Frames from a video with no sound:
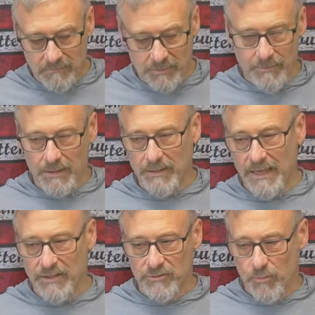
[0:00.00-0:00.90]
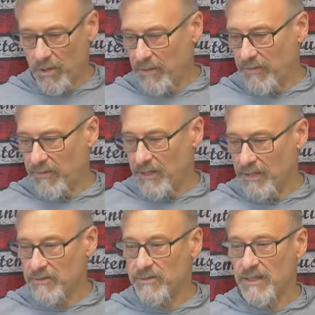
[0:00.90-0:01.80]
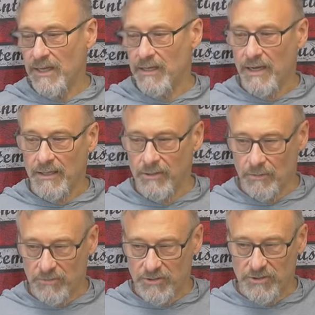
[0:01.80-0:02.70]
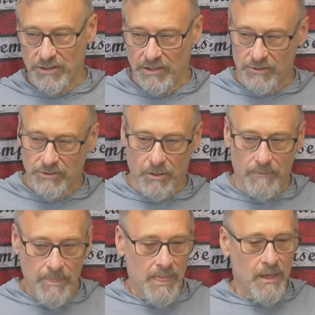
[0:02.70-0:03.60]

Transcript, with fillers: to me, that is one of the things that I don't see. So